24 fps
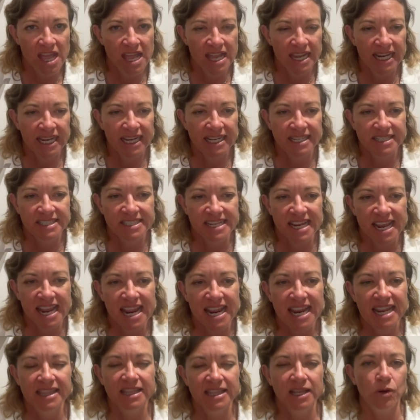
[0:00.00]

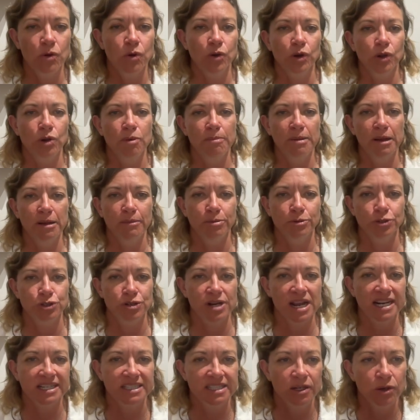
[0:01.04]
contain the cortical bulbar
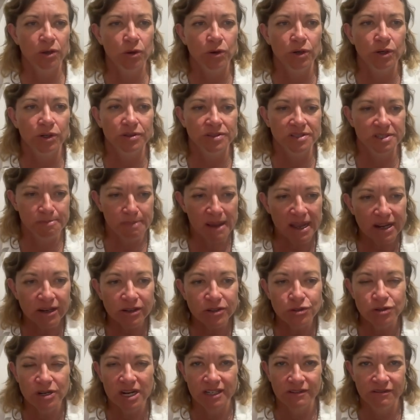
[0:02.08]
tract and cortical spinal
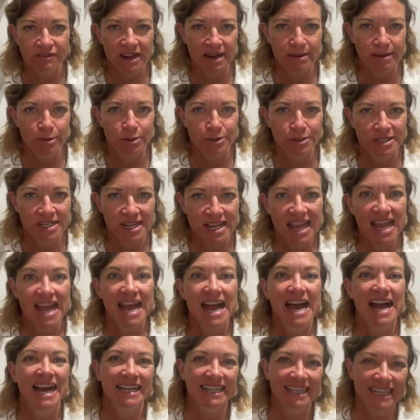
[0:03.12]
tract fibers,
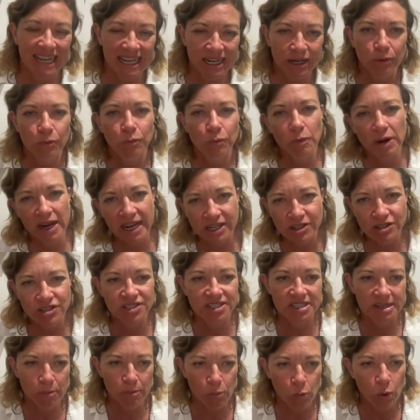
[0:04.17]
again arranged
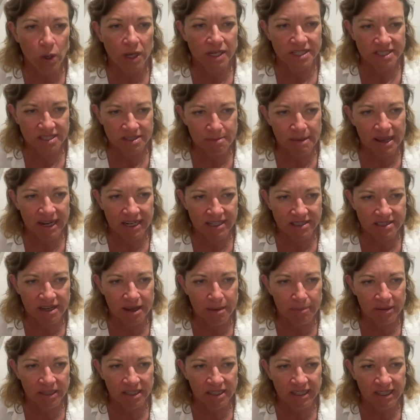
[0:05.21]
somewhat
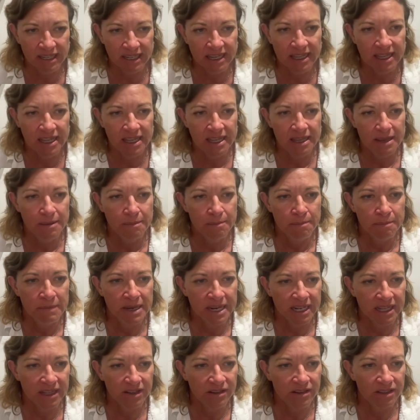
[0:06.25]
somatotopically,
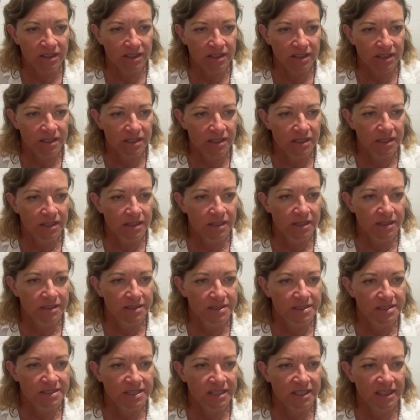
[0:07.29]
medial
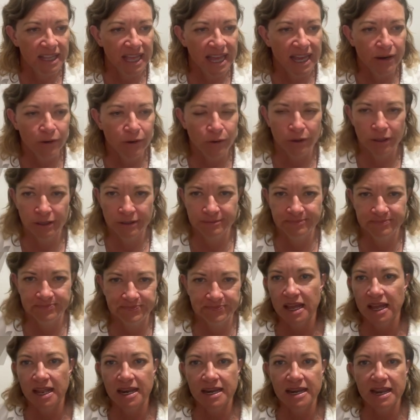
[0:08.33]
to lateral.
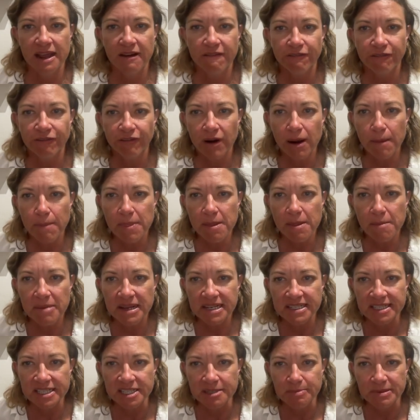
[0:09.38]
Now from the
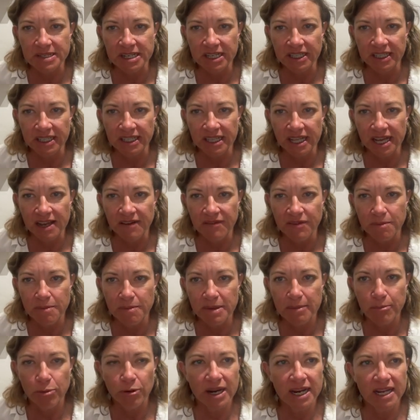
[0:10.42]
basis pedunculi of the
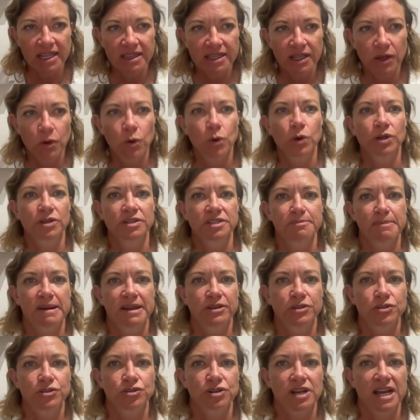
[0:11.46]
midbrain, the
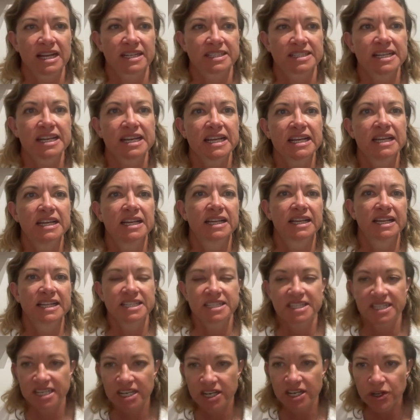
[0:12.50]
corticospinal tract
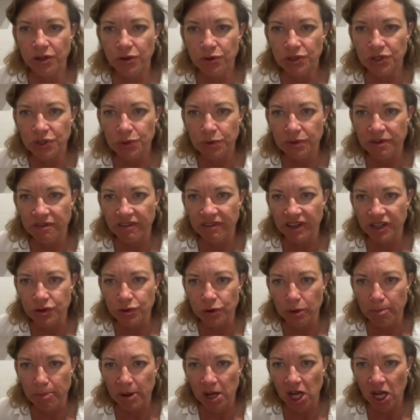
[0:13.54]
continues through the
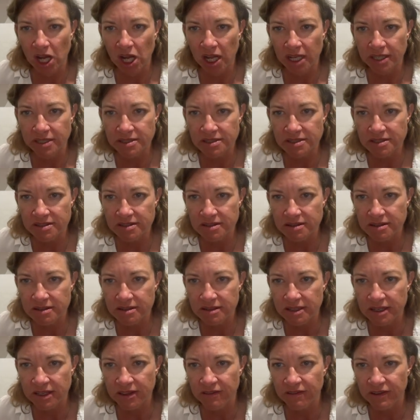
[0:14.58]
ventral pons.
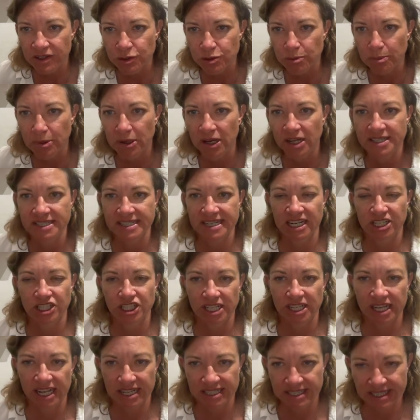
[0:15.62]
And the ventral pons, it
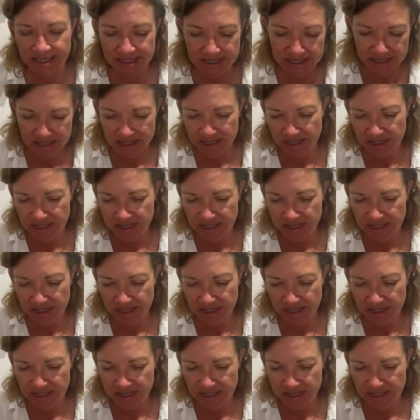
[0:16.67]
actually has